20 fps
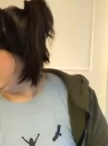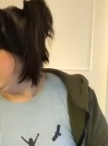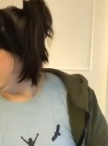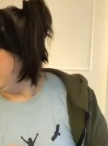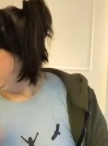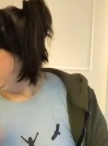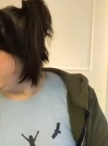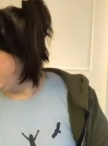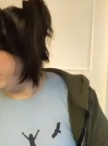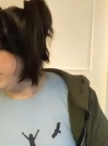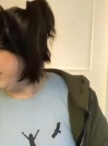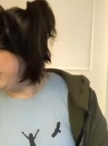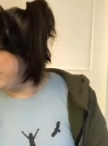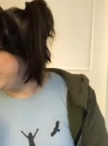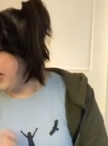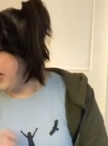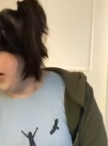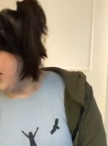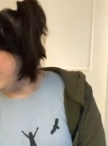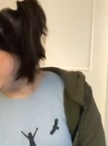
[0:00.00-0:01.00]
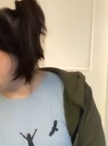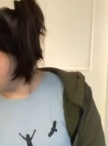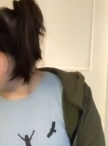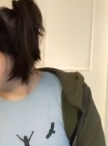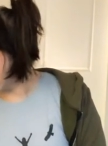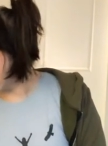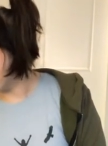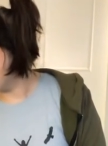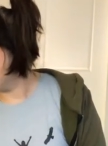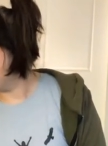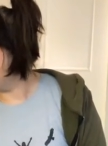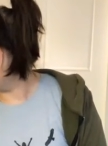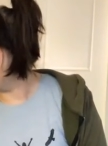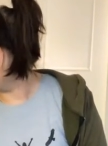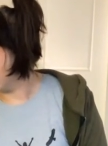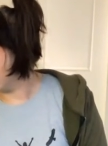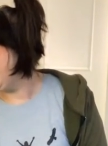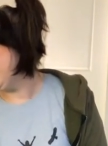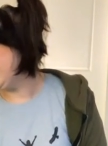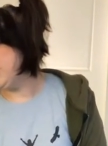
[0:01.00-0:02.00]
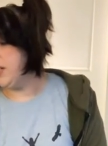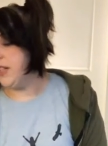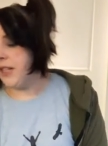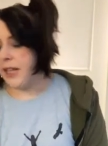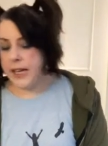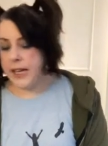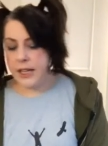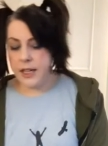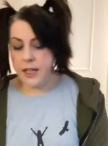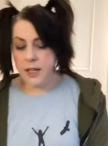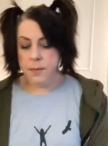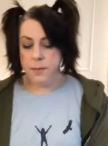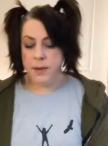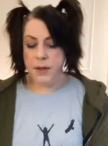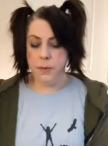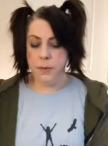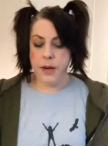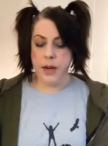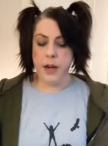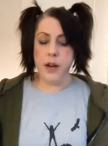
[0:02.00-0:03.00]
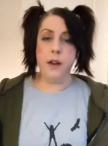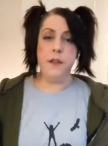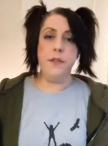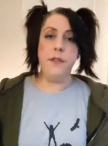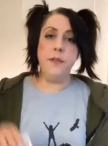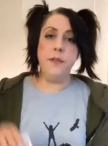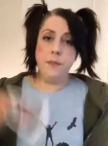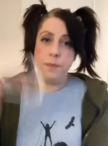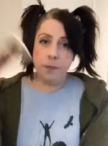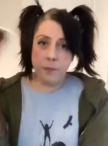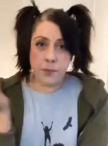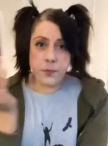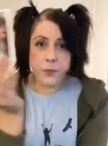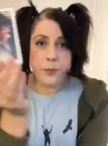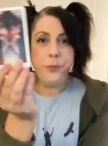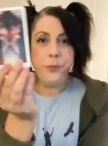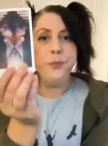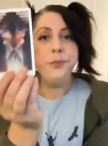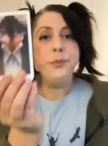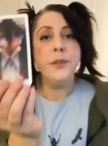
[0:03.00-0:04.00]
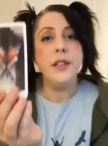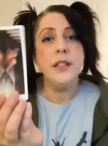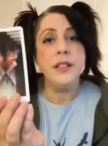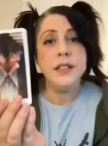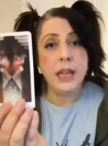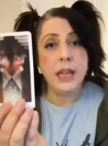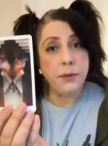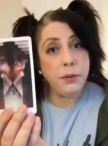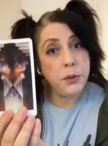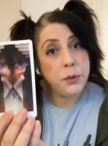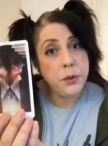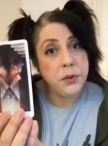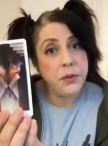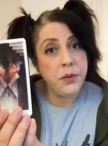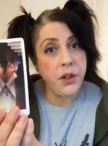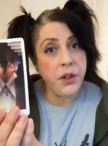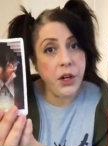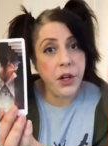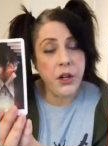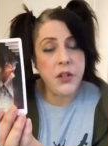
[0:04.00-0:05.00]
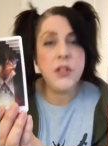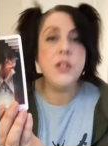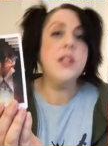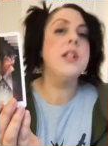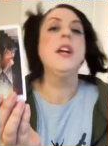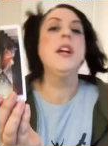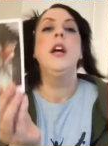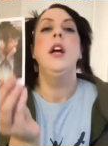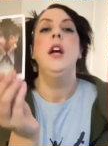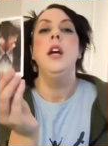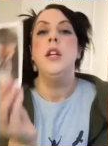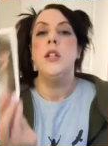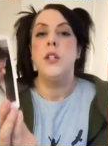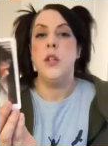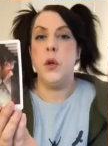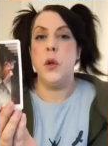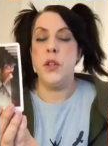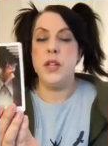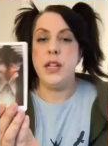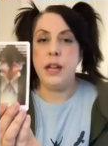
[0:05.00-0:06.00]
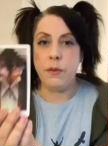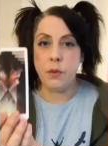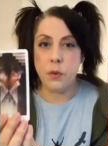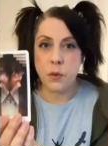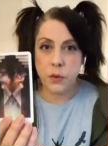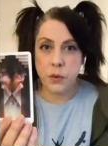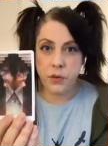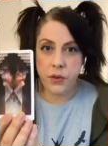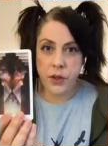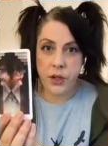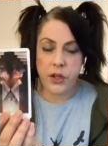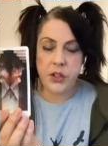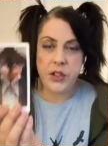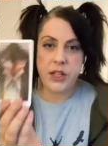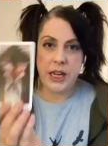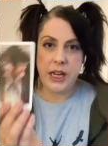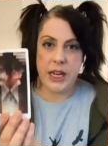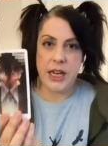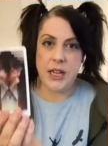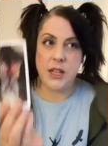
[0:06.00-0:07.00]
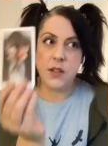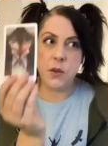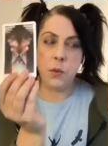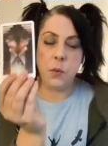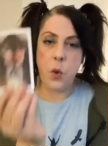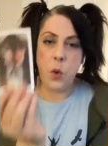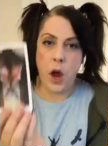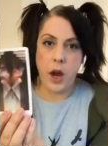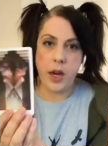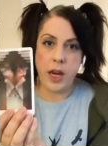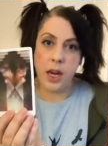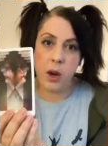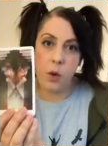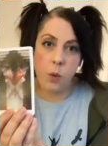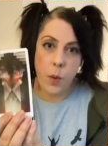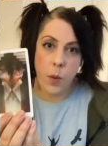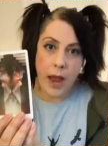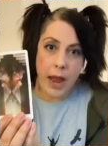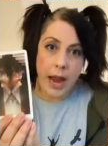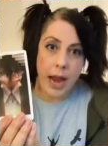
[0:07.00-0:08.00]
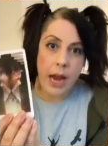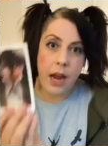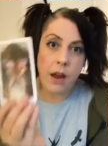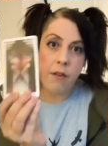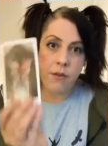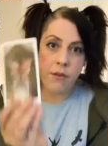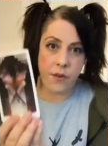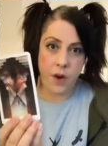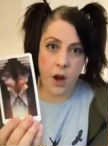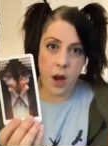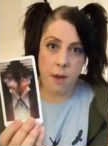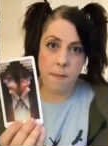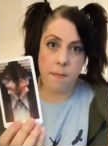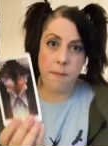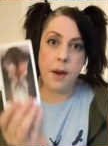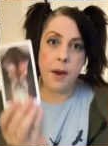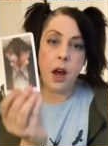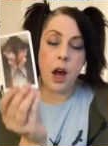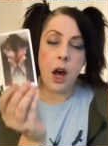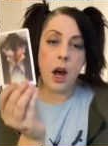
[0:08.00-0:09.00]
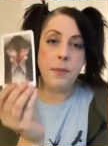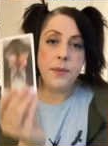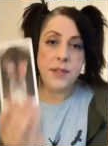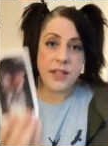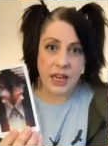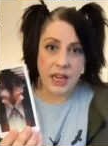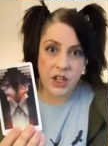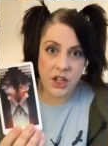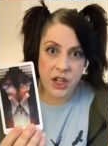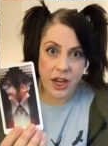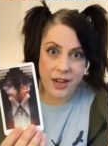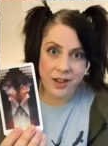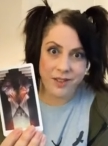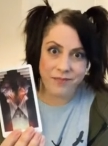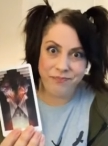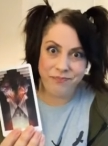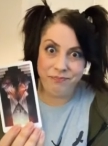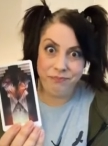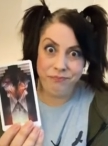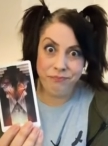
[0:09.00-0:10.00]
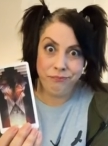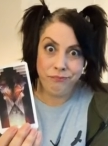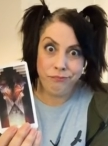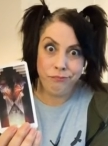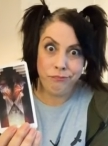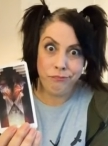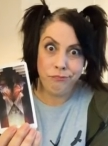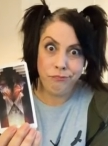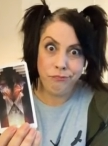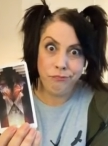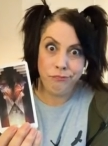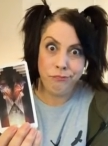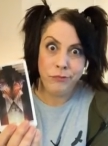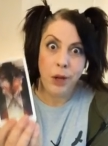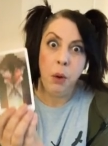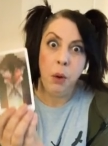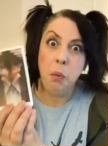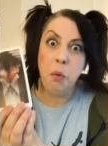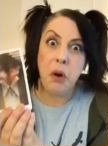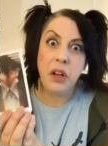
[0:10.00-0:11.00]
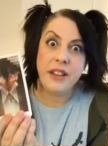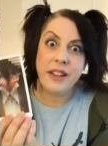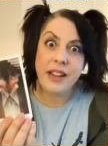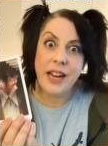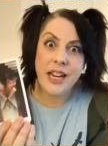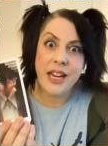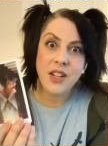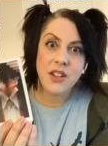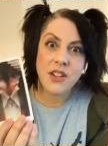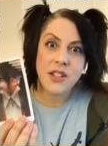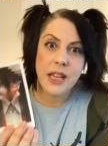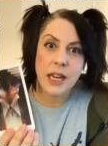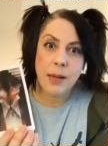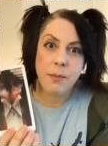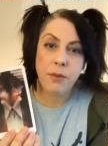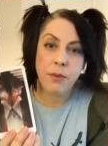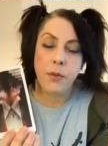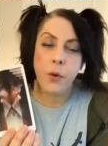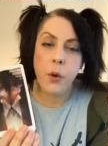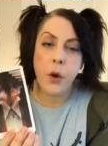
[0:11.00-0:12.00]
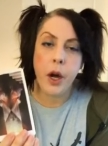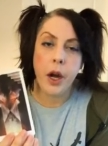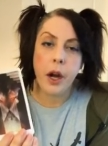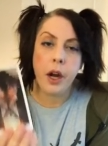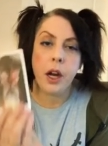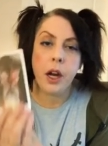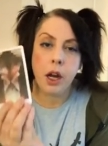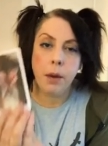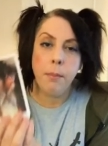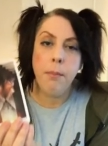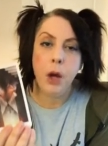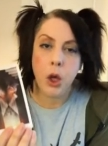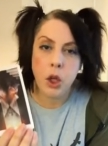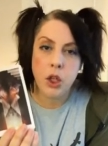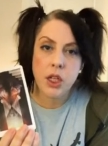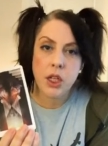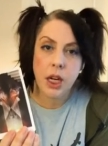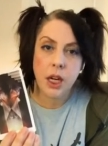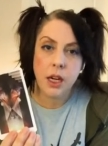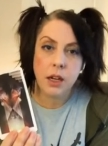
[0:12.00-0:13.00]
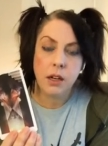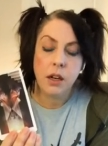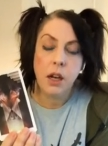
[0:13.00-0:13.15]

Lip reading: What are challenges and or precautions that I need to be aware of? Devil reversed. So the devil reversed is walking away from obsession, What did I just say before? Compulsion.